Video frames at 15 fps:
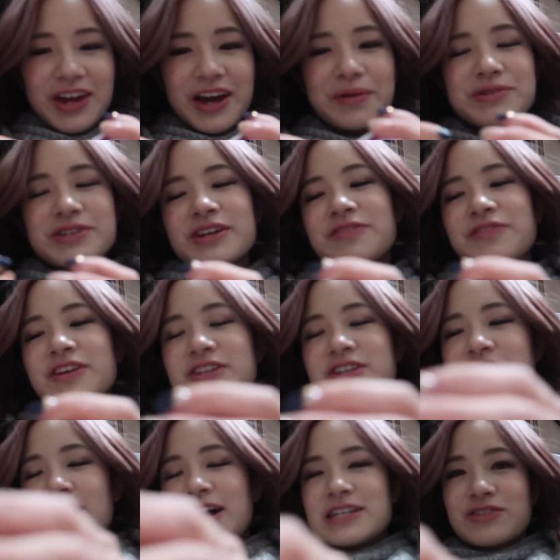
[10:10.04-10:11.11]
yeah, I'm just gonna finish
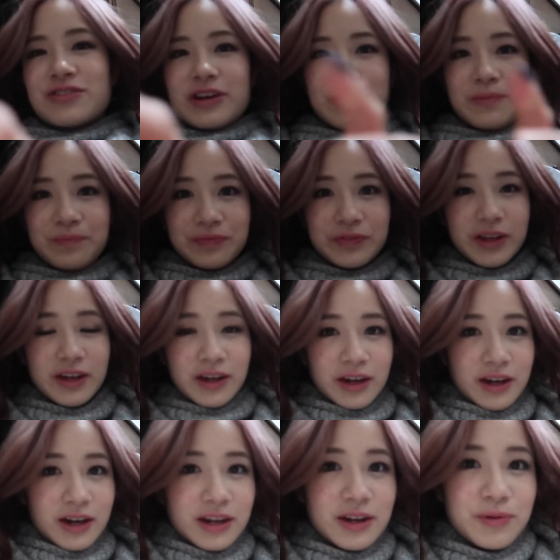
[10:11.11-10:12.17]
this ice cream
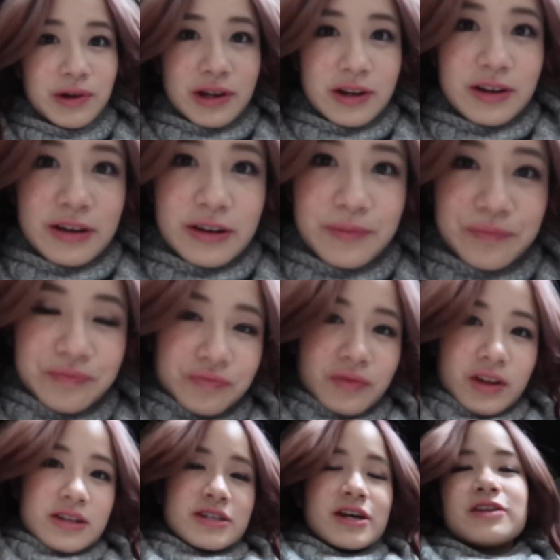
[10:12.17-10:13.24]
and then we're gonna
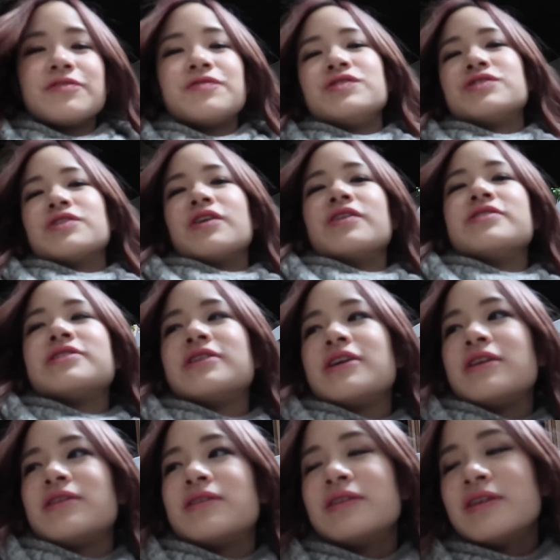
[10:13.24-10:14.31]
set up the futons and
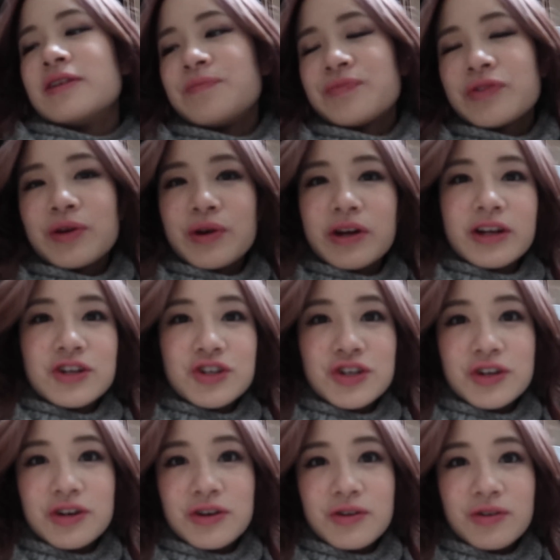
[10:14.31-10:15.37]
then we're gonna
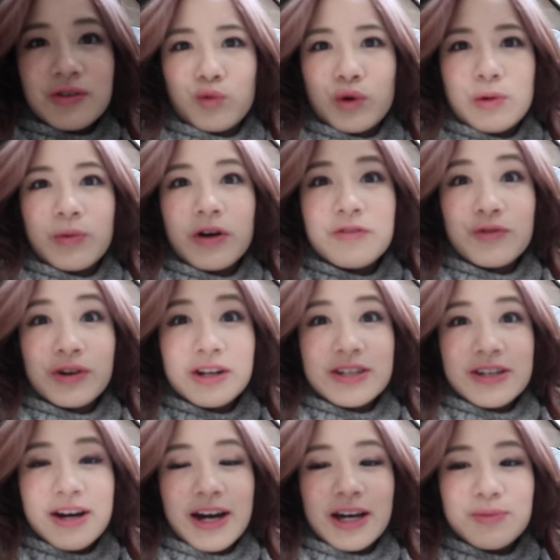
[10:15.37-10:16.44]
chill. We're both really
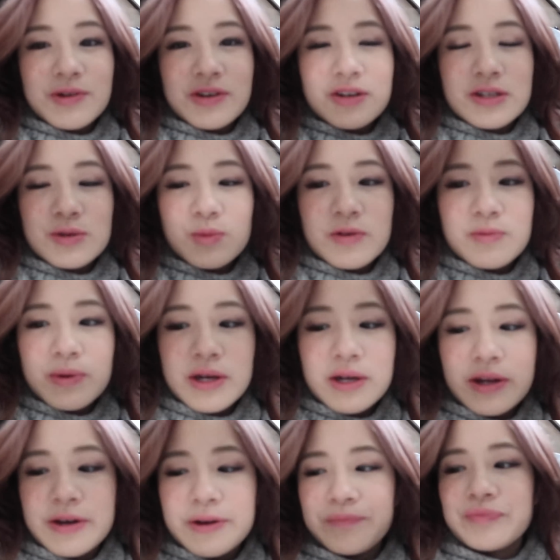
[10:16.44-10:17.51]
tired because we've
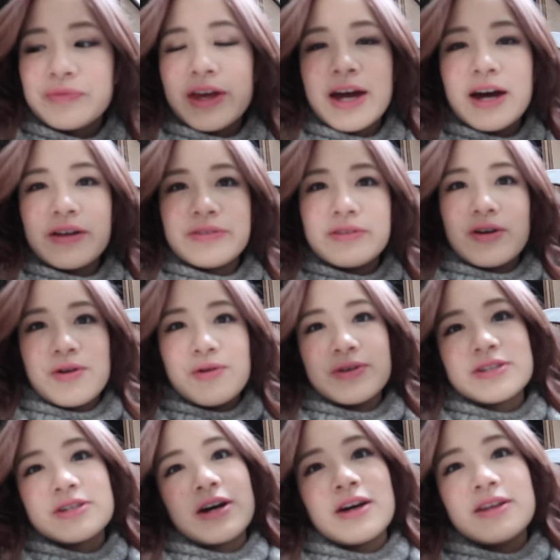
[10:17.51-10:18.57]
been out the whole
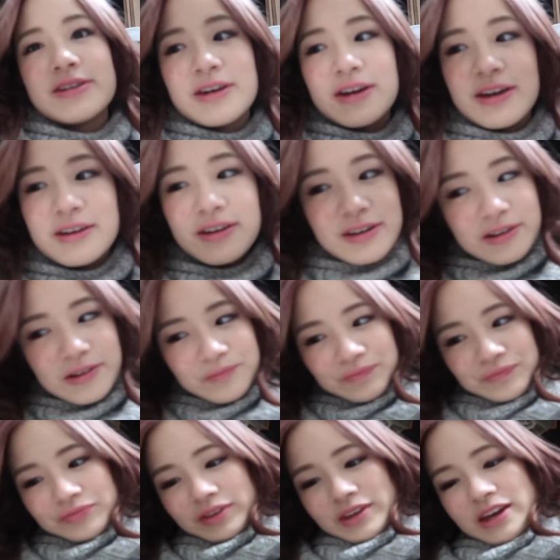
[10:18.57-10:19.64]
entire day
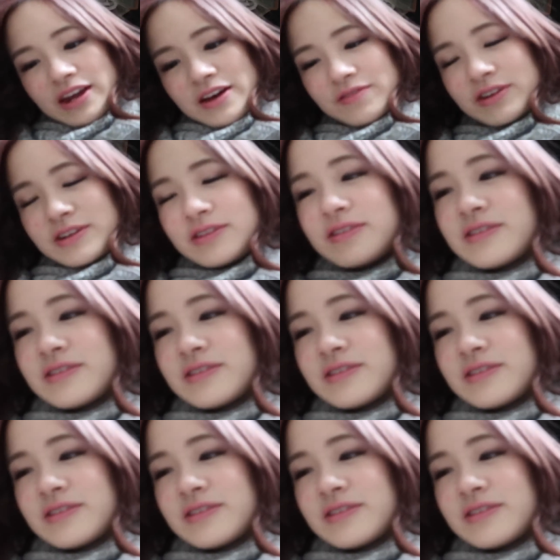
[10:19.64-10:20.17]
and haven't